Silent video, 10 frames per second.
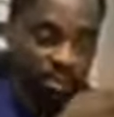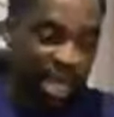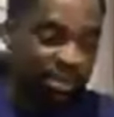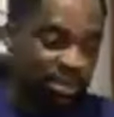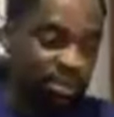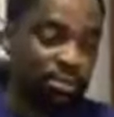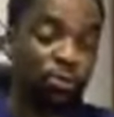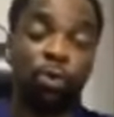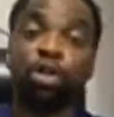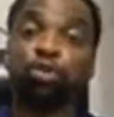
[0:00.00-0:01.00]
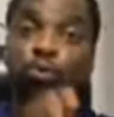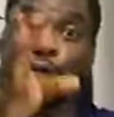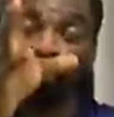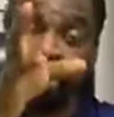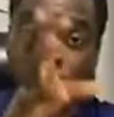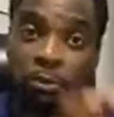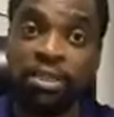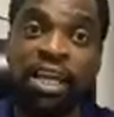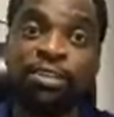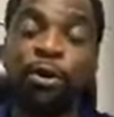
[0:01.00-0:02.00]
that's what will be
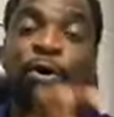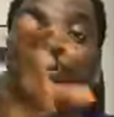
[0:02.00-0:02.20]
loaded